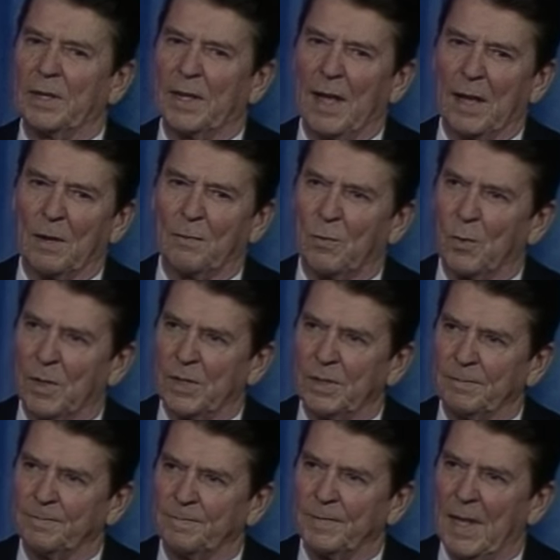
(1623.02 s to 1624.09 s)
in California.
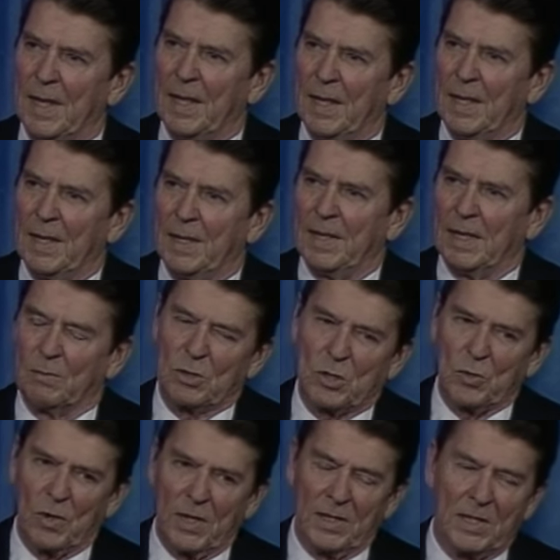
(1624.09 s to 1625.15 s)
It was
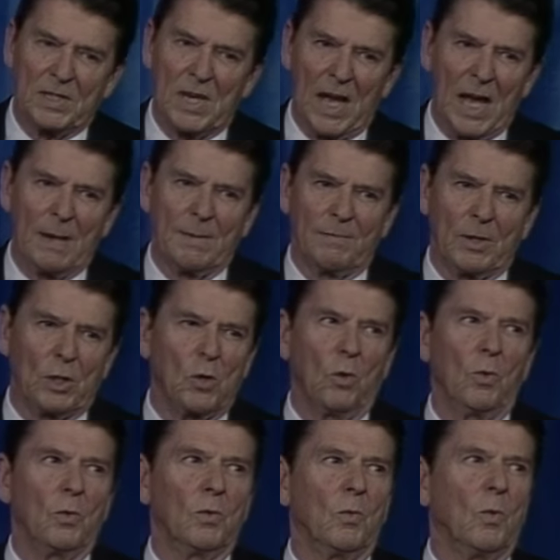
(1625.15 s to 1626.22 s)
during the time of the
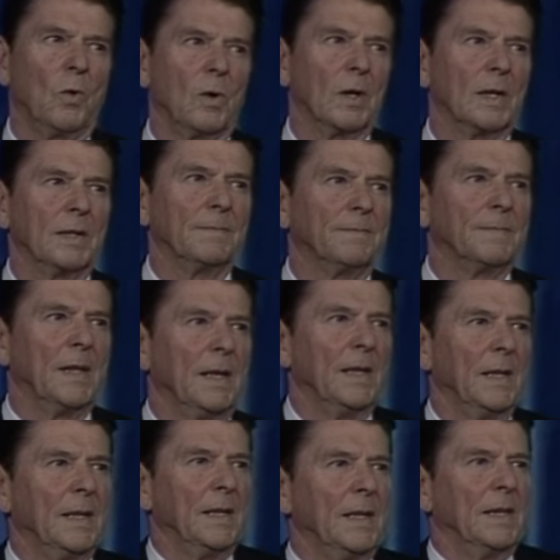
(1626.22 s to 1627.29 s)
Cold War,
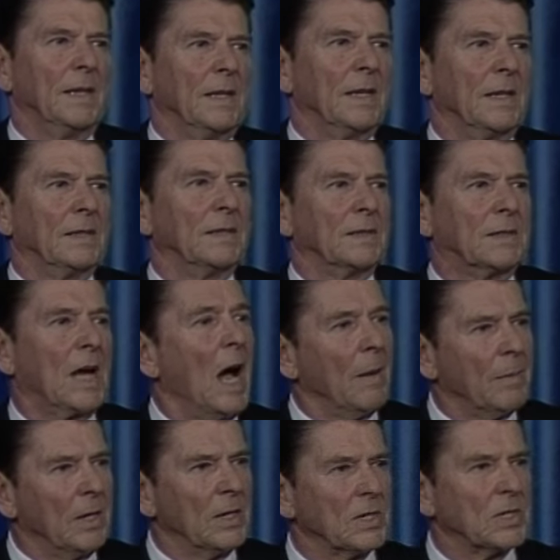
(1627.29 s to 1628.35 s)
and
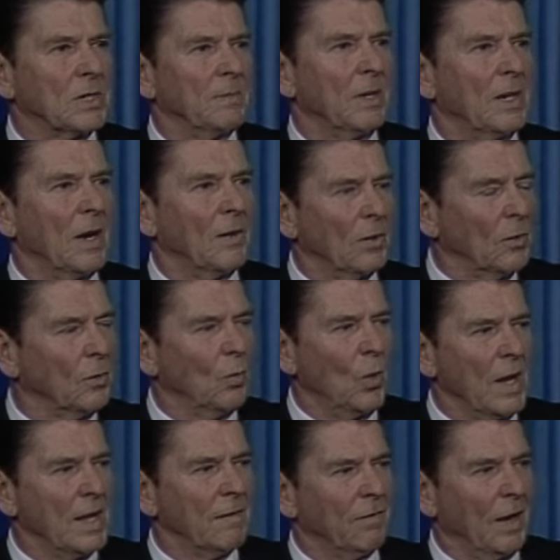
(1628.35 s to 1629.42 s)
communism and our own
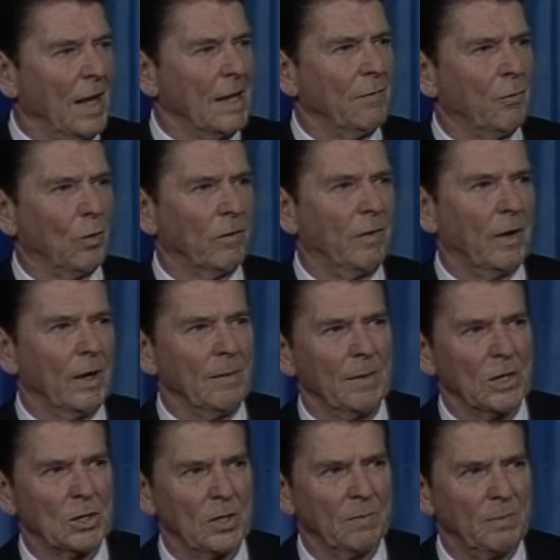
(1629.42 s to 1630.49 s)
way of life were very
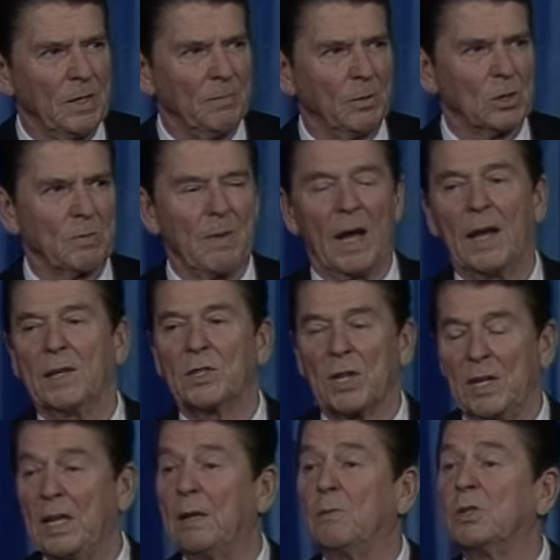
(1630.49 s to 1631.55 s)
much in people's minds,
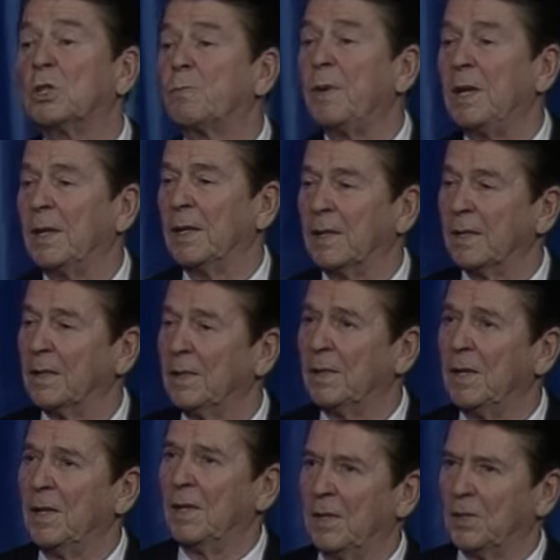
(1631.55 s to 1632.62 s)
and he was speaking
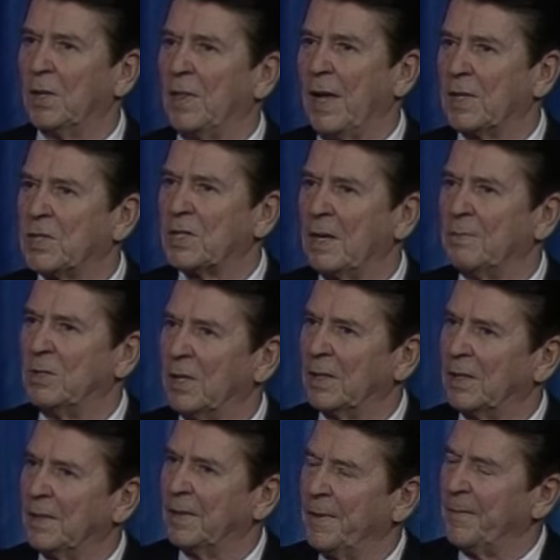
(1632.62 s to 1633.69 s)
to that
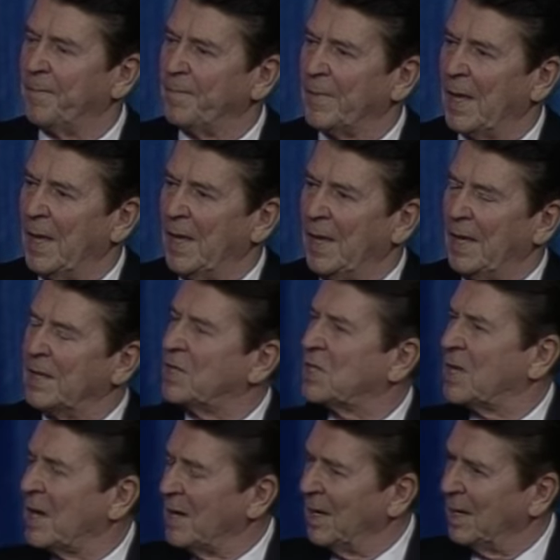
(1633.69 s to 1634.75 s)
subject. And
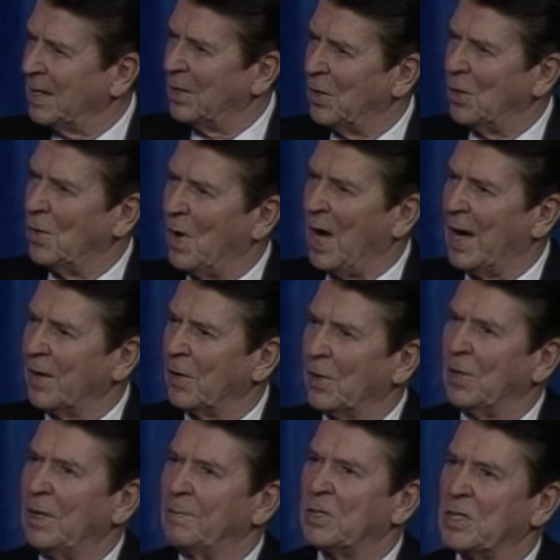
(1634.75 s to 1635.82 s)
suddenly, though, I
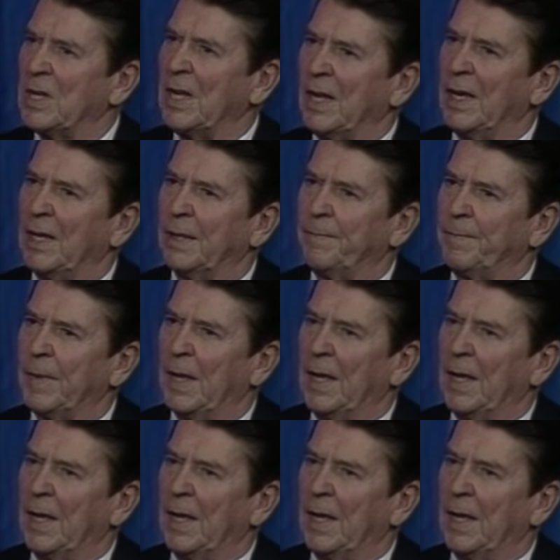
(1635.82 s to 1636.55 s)
heard him saying,